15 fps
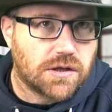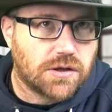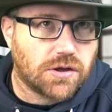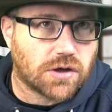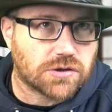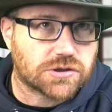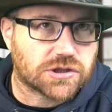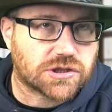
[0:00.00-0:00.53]

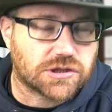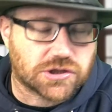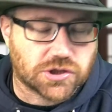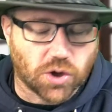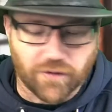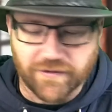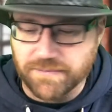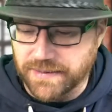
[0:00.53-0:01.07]
not just the
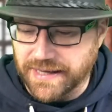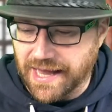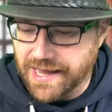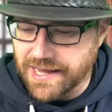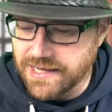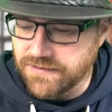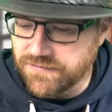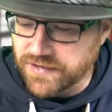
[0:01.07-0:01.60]
Tory
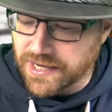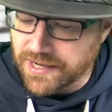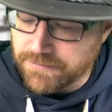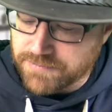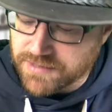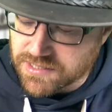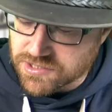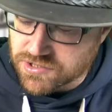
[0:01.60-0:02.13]
behaviour,
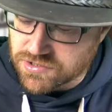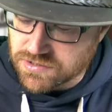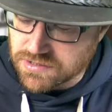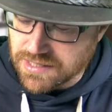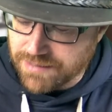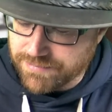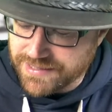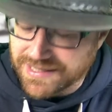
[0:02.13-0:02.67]
because
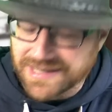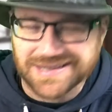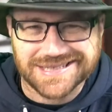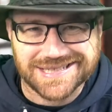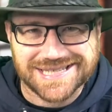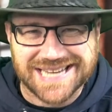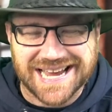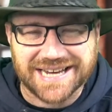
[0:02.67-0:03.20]
I mean
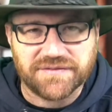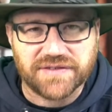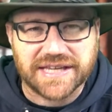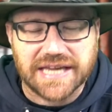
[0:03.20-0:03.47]
it's kind of a